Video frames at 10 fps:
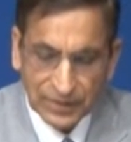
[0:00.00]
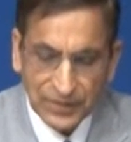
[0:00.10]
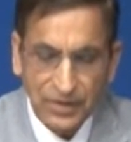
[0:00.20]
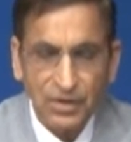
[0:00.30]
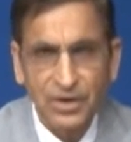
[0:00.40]

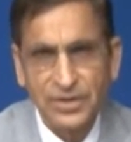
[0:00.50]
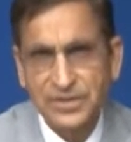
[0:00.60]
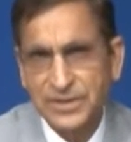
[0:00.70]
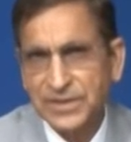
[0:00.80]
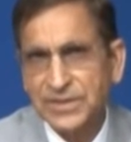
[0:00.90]
There are
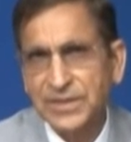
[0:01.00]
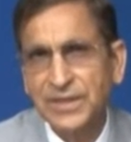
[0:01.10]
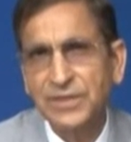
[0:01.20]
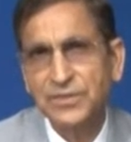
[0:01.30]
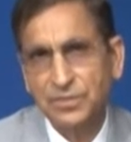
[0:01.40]

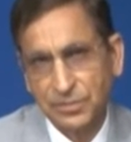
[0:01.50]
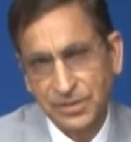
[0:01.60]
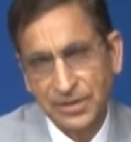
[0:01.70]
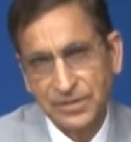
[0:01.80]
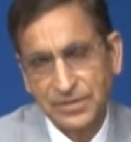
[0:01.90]
16
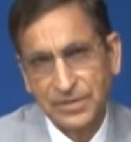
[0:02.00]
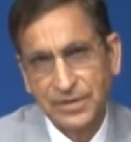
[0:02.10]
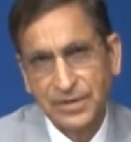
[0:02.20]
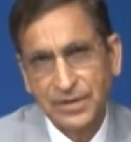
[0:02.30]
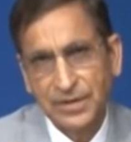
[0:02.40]
sutras.
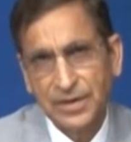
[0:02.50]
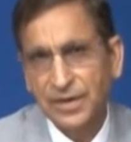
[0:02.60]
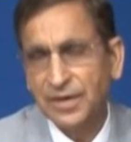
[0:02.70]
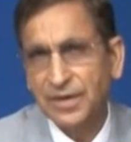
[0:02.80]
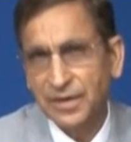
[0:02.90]

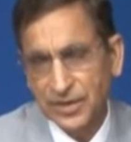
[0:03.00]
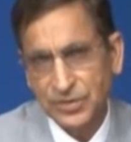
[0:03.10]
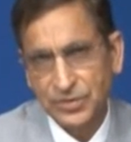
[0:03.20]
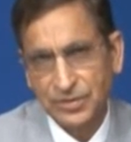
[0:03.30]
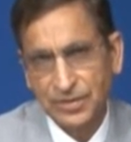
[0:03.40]
In
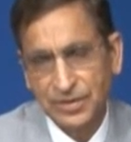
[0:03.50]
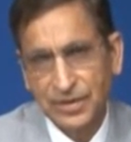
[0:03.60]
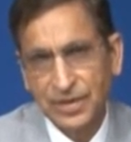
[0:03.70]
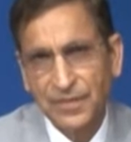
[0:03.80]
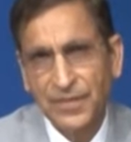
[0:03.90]
addition,
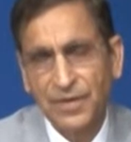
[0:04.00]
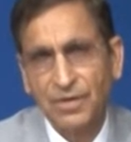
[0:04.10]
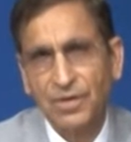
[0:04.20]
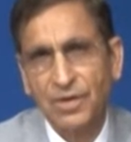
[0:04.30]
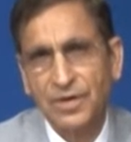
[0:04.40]

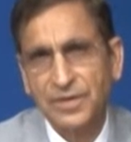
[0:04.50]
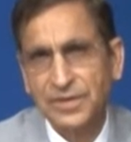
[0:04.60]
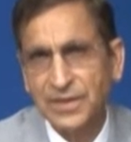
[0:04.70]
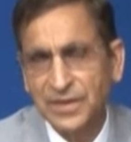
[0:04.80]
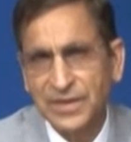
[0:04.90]
there are
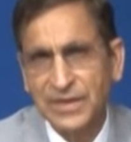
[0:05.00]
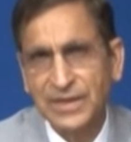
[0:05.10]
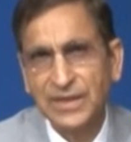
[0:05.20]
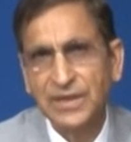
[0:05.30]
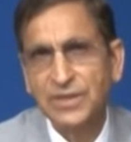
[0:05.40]

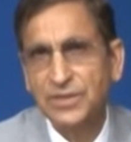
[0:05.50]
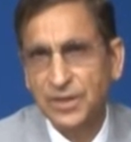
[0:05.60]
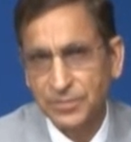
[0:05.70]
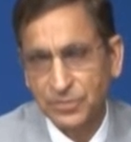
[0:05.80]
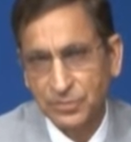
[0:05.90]
13
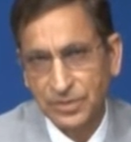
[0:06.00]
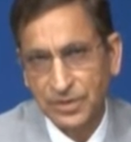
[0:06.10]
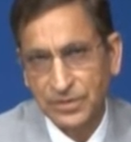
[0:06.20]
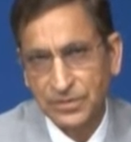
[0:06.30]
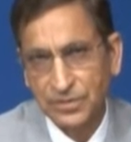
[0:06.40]

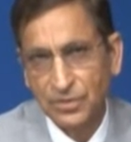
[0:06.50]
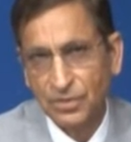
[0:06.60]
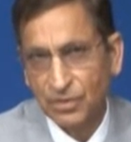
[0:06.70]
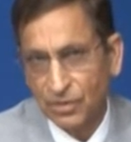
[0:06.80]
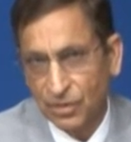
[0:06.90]
sub-sutras
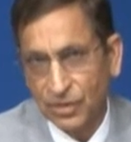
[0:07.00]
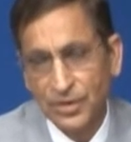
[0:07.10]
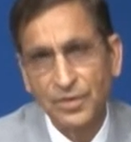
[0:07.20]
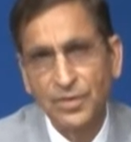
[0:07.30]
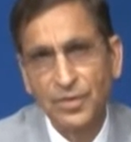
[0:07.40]

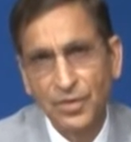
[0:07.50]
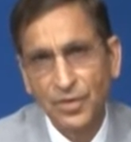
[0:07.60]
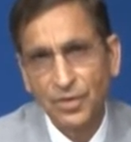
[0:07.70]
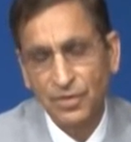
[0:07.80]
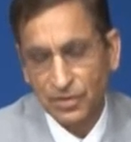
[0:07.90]
or
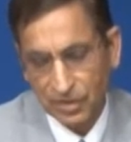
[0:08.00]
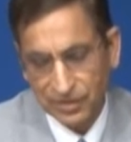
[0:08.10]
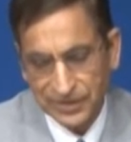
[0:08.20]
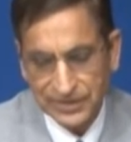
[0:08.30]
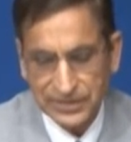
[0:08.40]

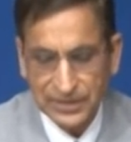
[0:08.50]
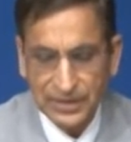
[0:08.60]
corollaries.